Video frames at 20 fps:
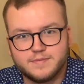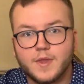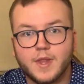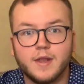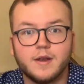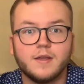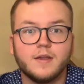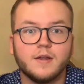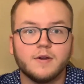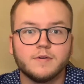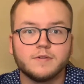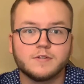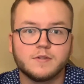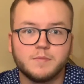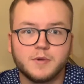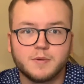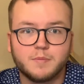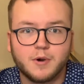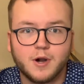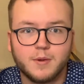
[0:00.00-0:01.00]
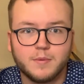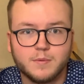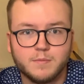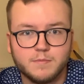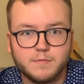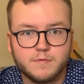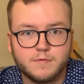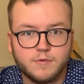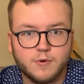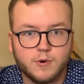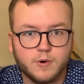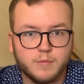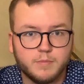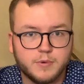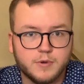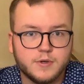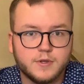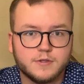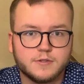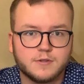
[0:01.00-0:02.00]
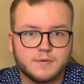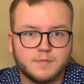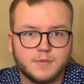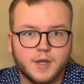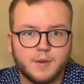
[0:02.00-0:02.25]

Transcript: And here is the big problem for Buddhism,